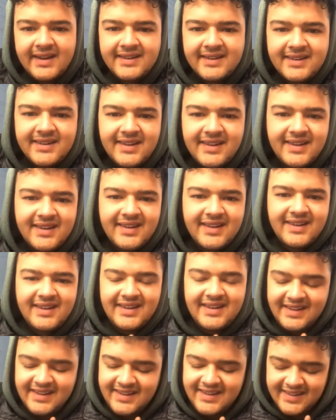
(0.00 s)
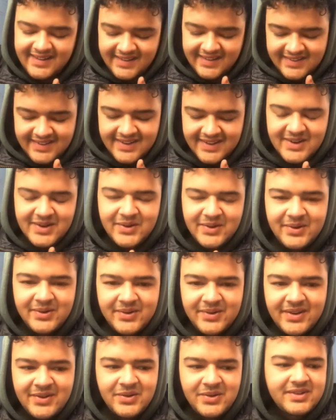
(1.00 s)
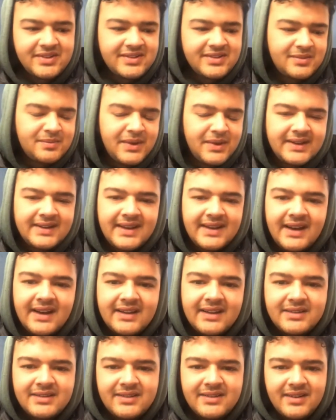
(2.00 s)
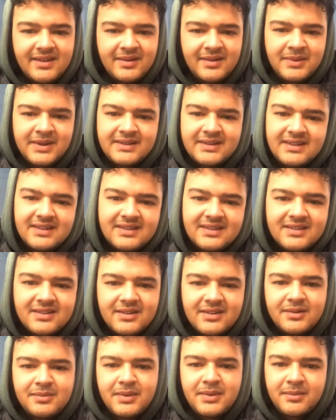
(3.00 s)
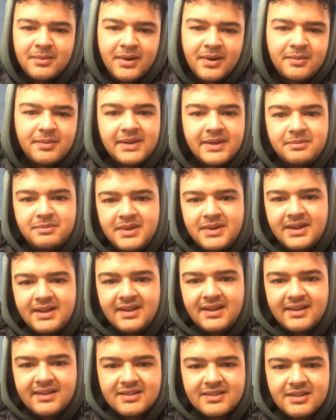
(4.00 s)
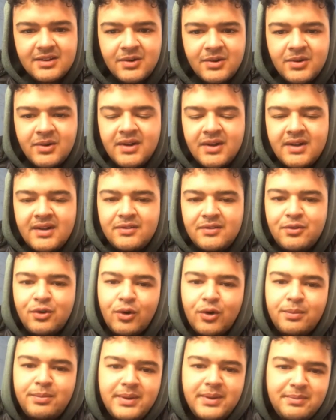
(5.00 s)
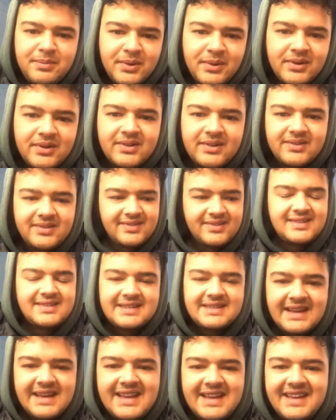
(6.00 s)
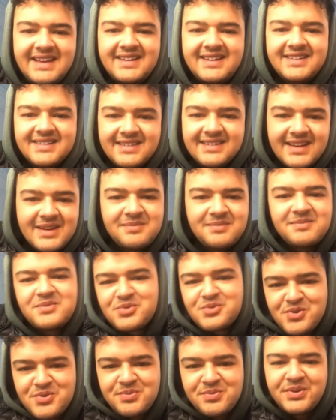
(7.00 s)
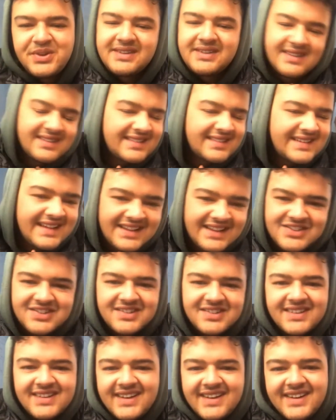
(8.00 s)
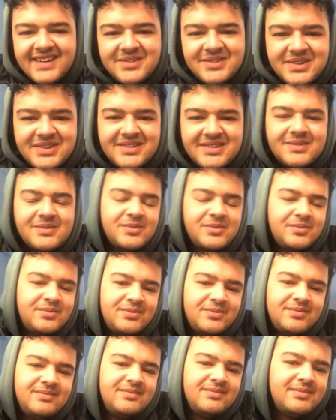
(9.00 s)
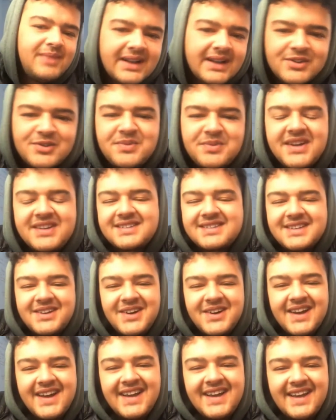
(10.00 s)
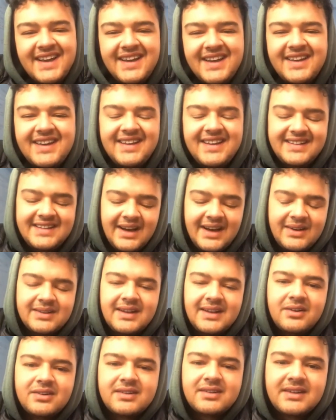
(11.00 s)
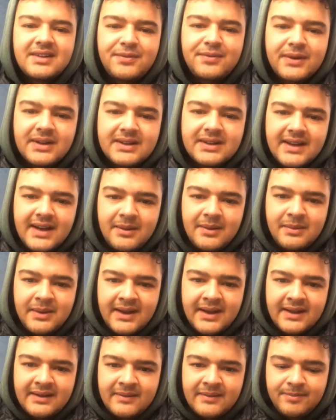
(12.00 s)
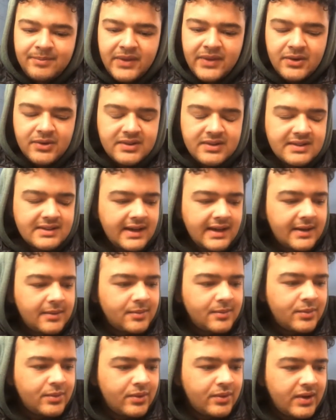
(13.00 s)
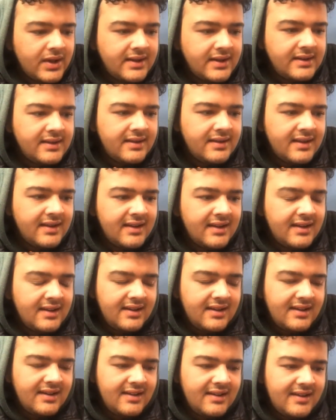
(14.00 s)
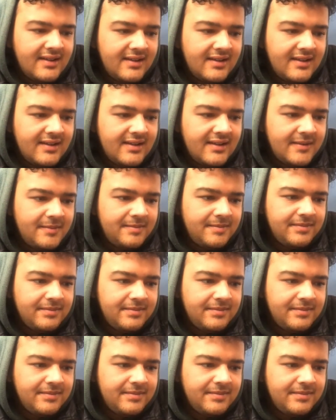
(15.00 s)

And in there, it was my dad, my sister, my mom, and me. So four people staying in the same room with kitchen there, with bathroom there. So that was a difficult time, and it was a time when uh,